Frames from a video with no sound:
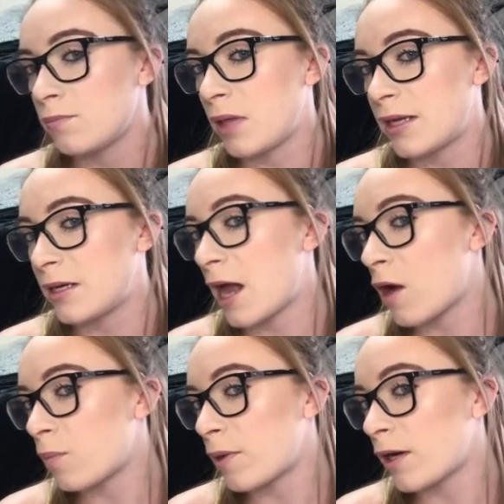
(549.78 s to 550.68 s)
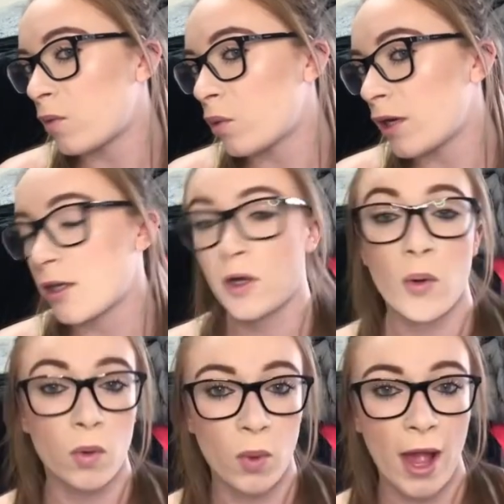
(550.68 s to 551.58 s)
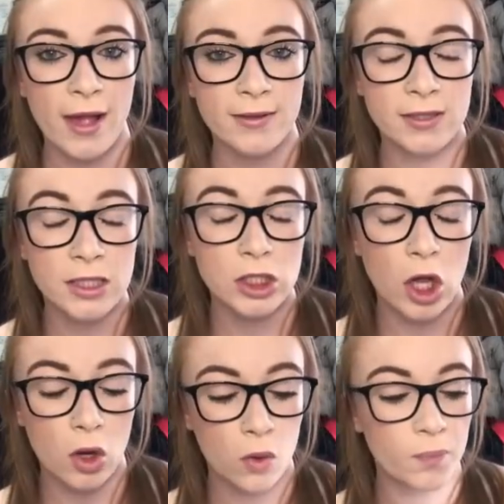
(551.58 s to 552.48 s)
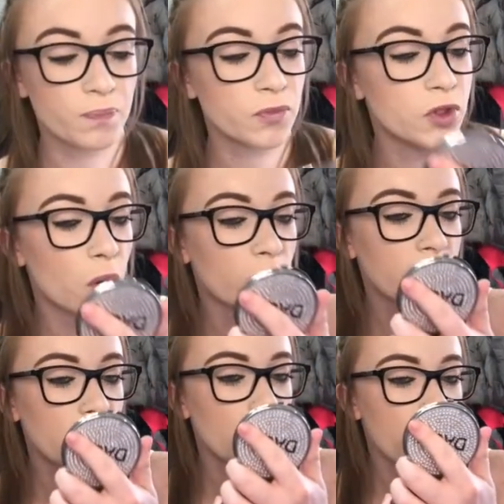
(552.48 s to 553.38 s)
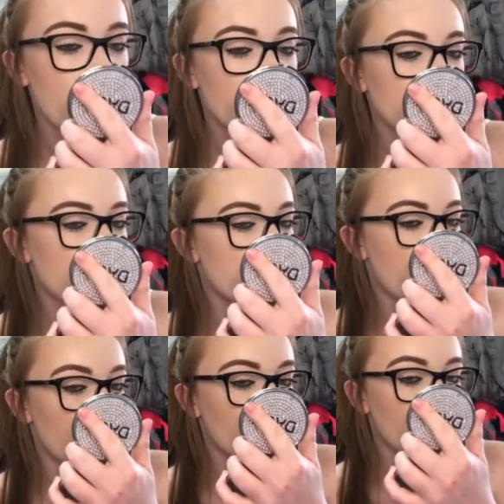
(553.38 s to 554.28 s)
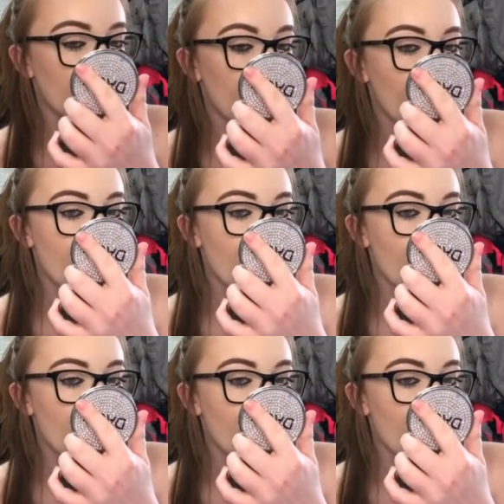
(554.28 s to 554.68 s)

blend it out, but it wouldn't go away. So don't really know what happened there.